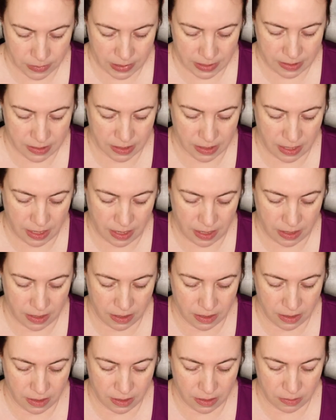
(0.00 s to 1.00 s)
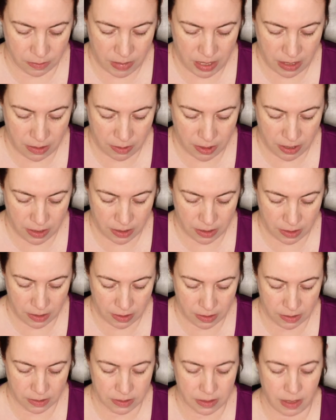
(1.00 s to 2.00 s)
Cicada
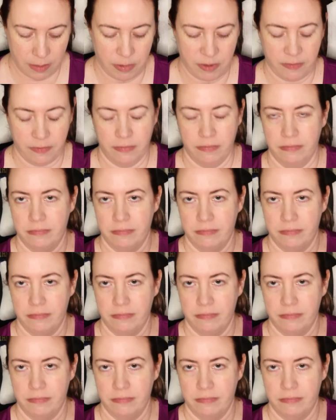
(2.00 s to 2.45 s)
maybe, type of